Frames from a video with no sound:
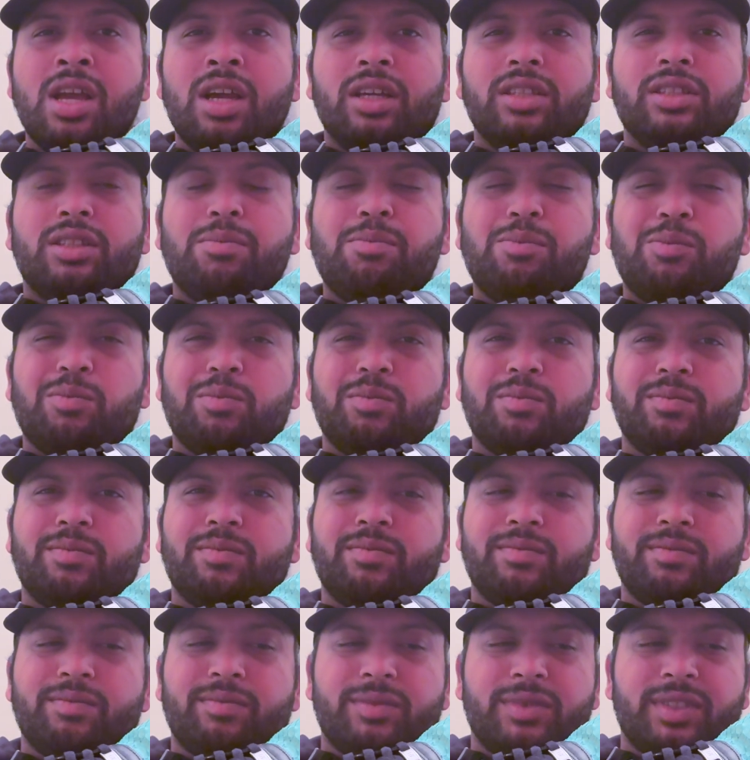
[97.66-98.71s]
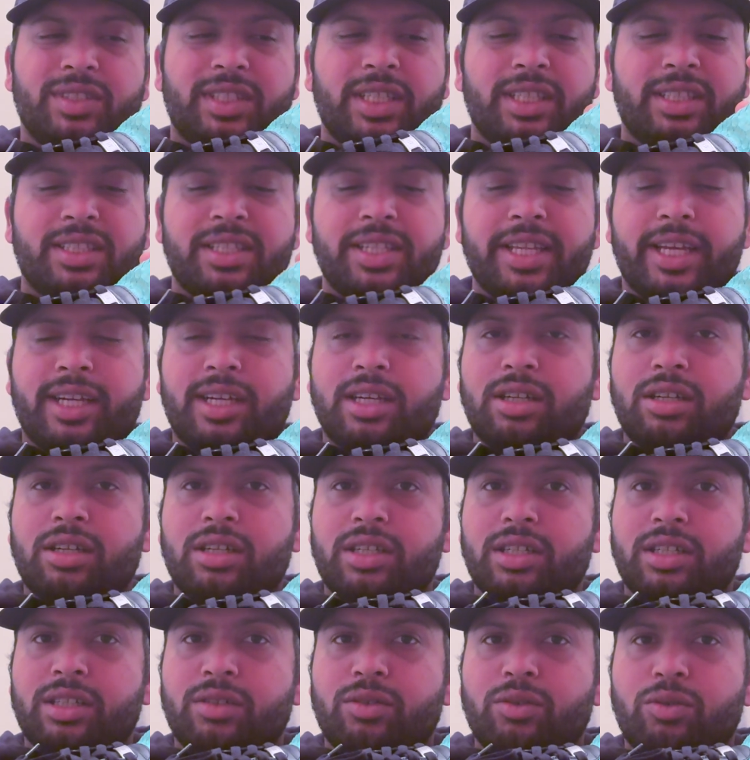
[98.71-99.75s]
the this
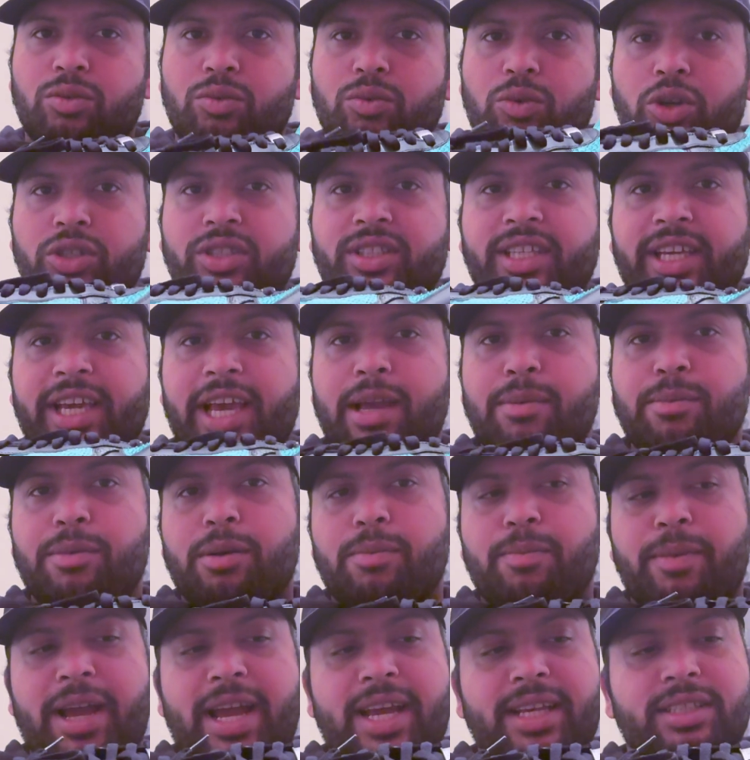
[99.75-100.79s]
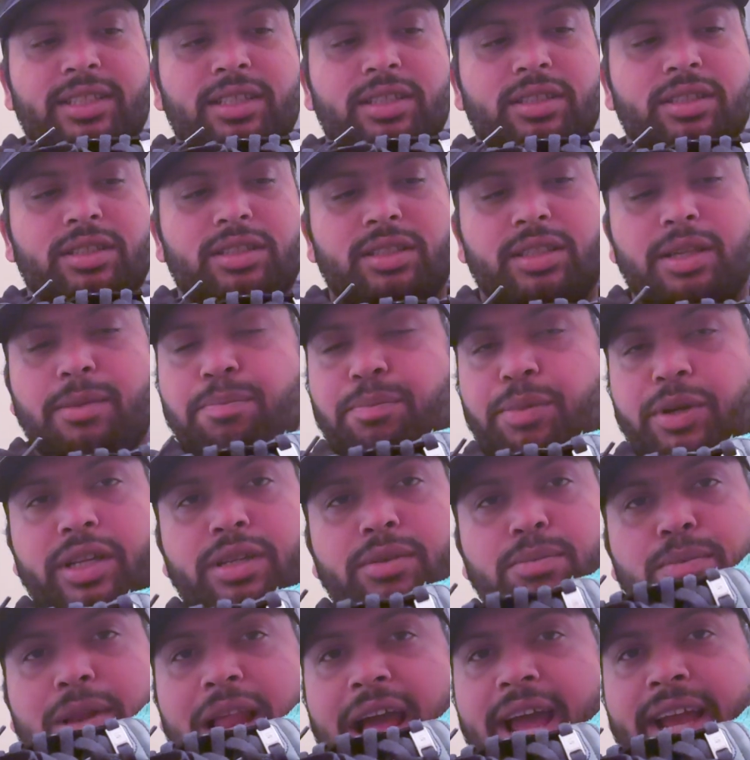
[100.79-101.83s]
sneaker was came up as a simple
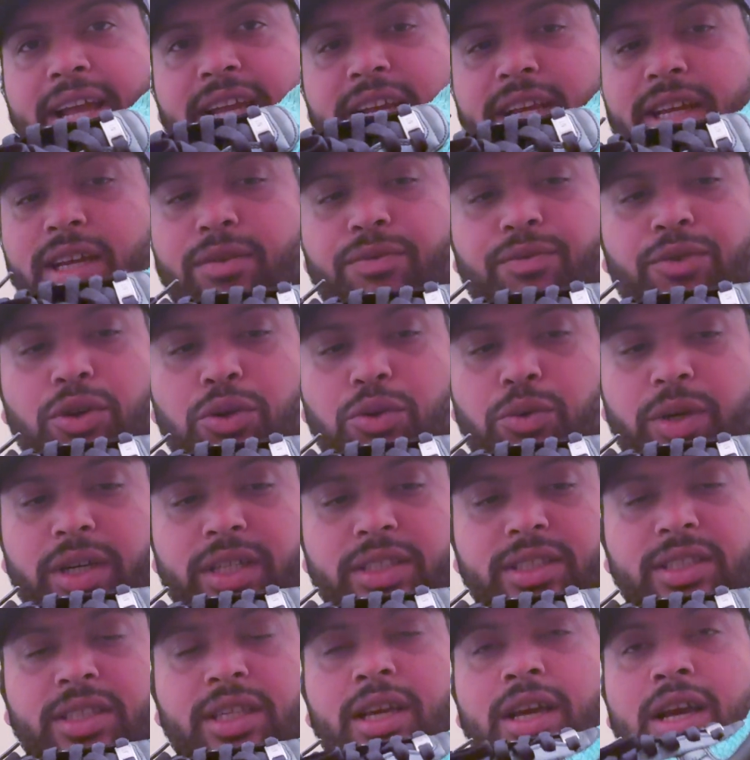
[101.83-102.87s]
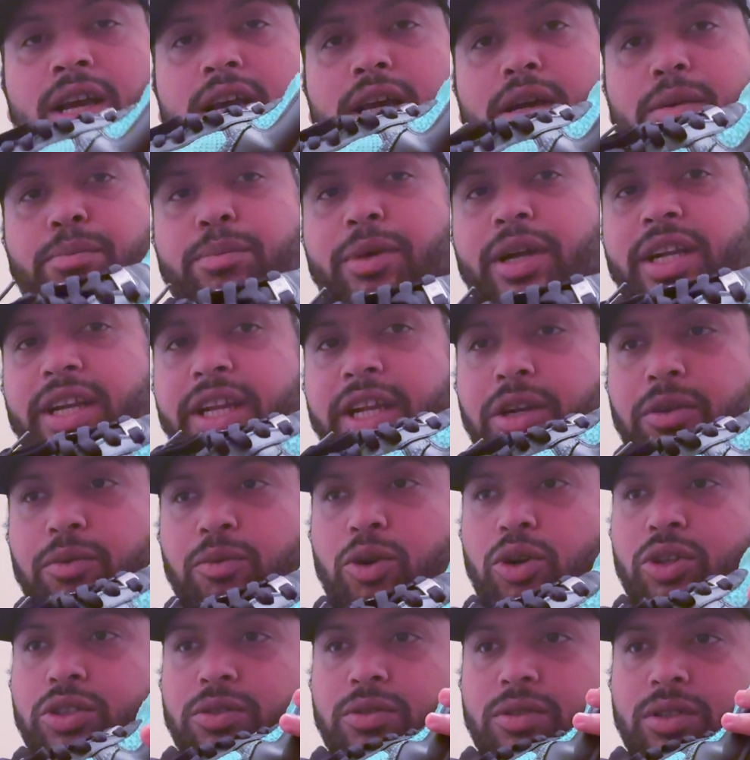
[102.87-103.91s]
black Air Force Ones, but it
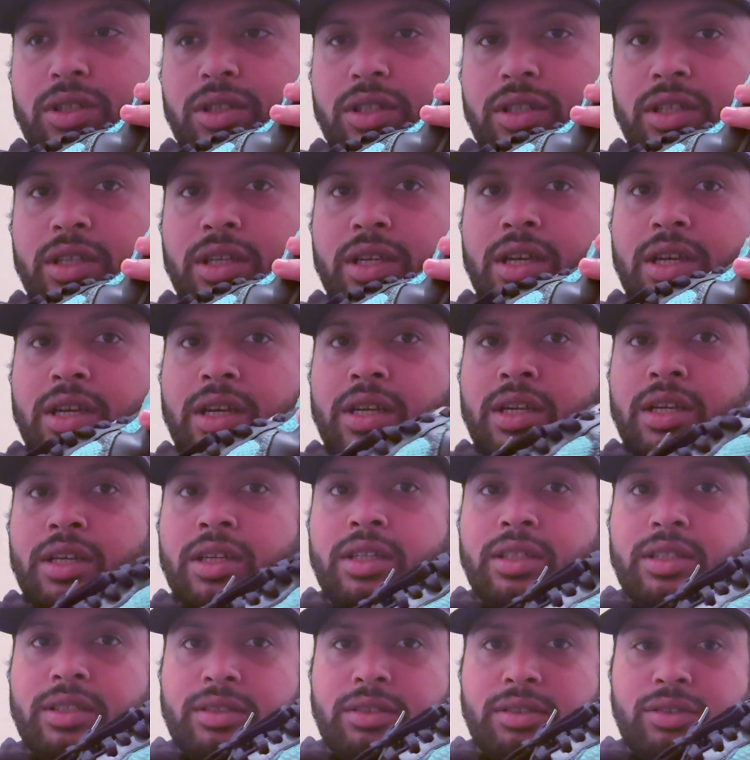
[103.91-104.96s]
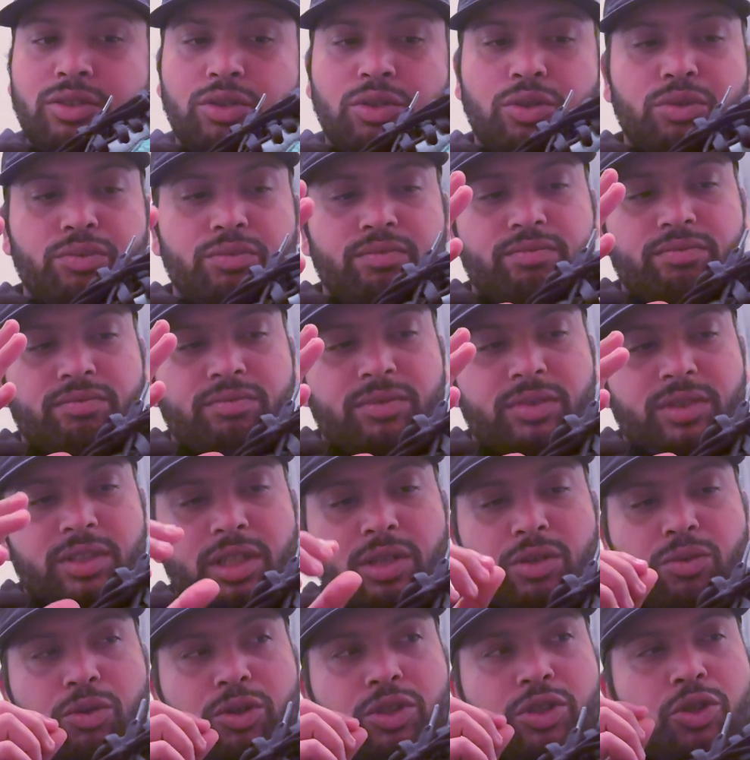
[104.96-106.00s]
was, you know,
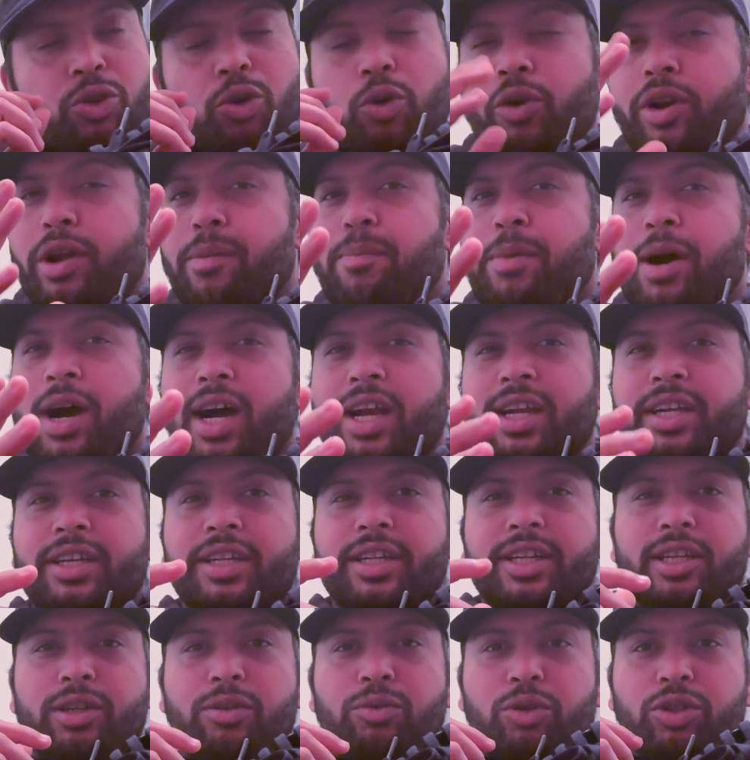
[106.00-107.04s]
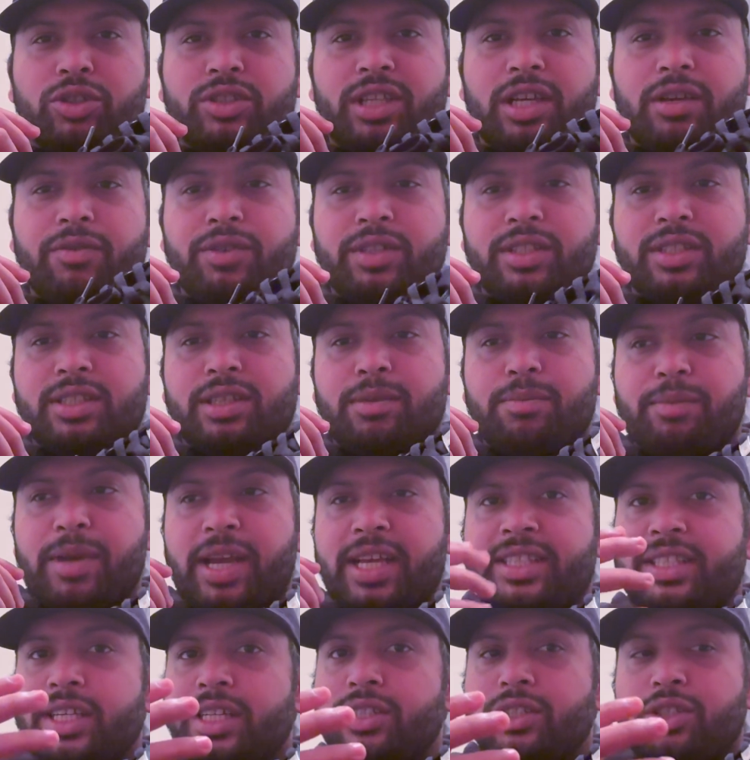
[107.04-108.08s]
it was tore apart. It was given some
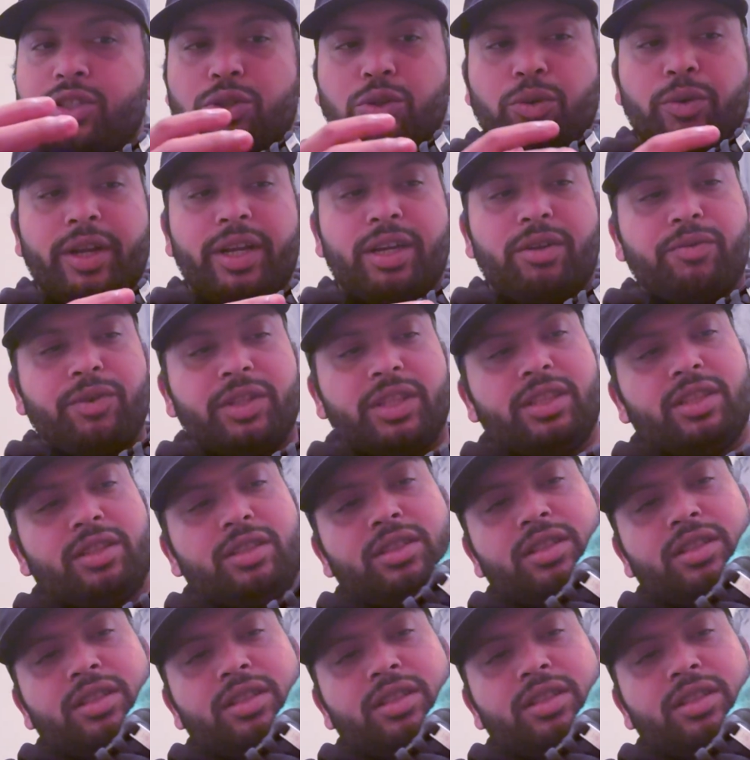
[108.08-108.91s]
essence to it with